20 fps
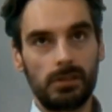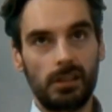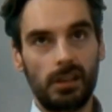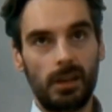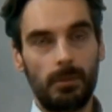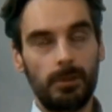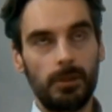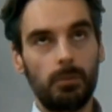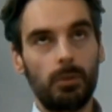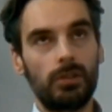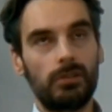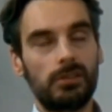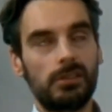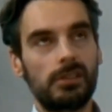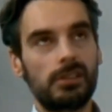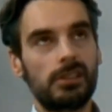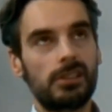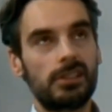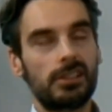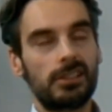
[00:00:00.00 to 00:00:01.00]
What
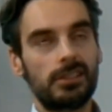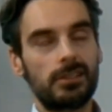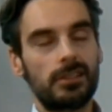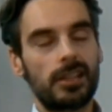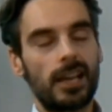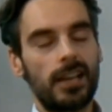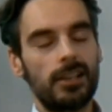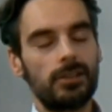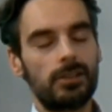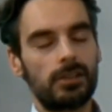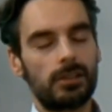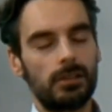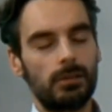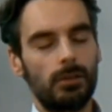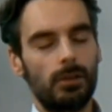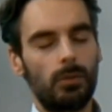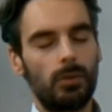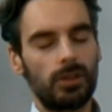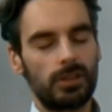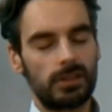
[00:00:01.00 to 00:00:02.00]
tends to,
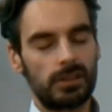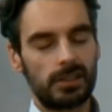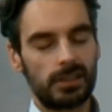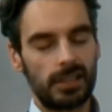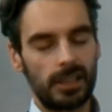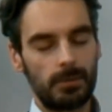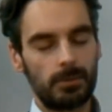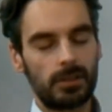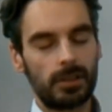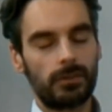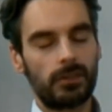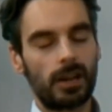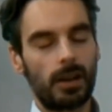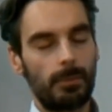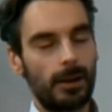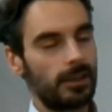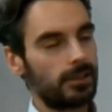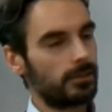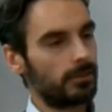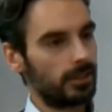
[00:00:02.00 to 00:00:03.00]
or what seems to have come
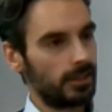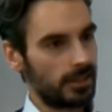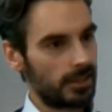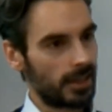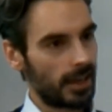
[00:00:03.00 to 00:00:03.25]
out of these